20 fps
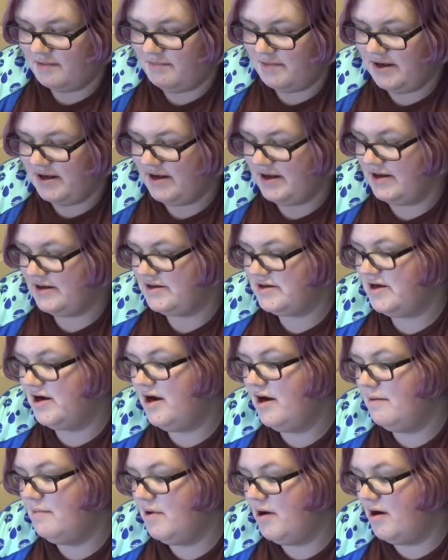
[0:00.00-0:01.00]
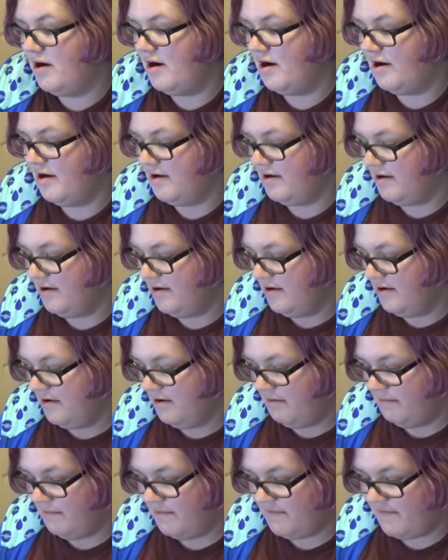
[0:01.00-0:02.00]
man. Come on.
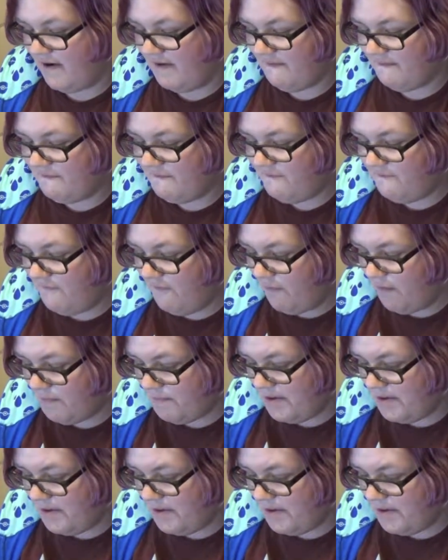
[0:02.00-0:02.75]
We've got four